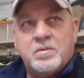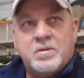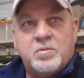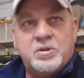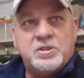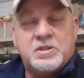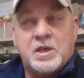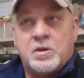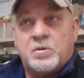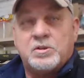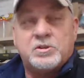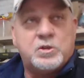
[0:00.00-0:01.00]
We just got
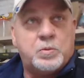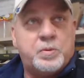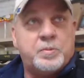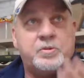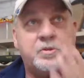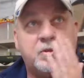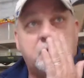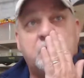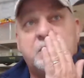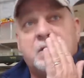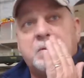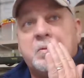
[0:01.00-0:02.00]
on there to show people the
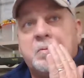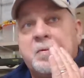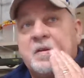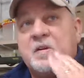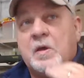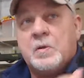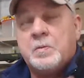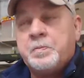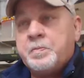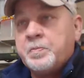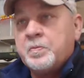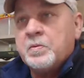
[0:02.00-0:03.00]
unit that we're bidding on.
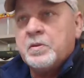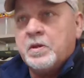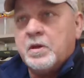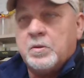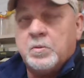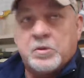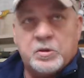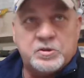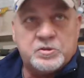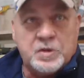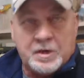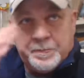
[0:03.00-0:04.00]
We're going to
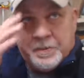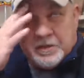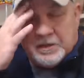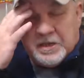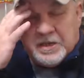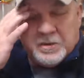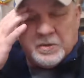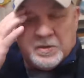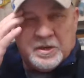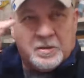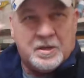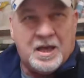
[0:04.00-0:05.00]
try to put together
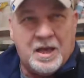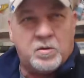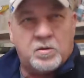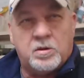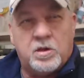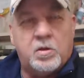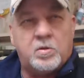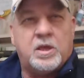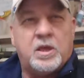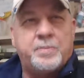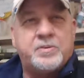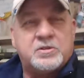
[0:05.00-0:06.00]
a hour-long
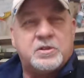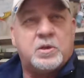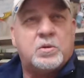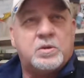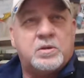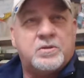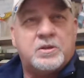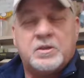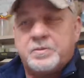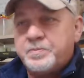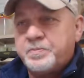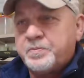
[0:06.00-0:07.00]
episode
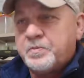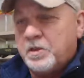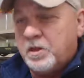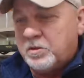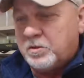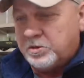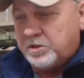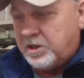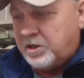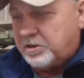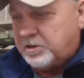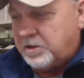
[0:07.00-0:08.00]
of Uncle
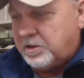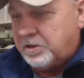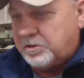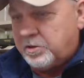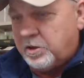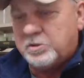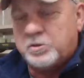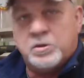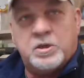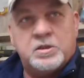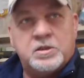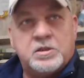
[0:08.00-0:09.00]
Jed's treasure
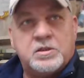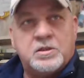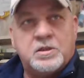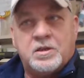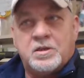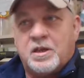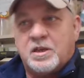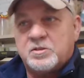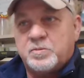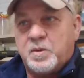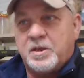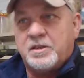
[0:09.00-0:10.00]
hunting, and I
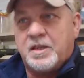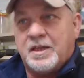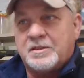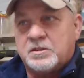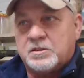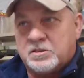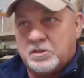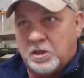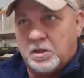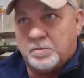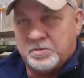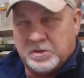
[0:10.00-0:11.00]
explained that to
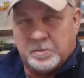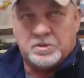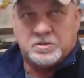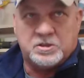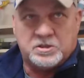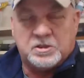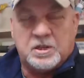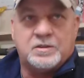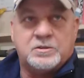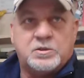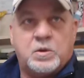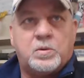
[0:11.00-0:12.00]
some that's just now
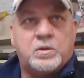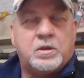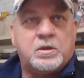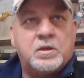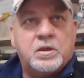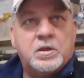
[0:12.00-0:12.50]
joining.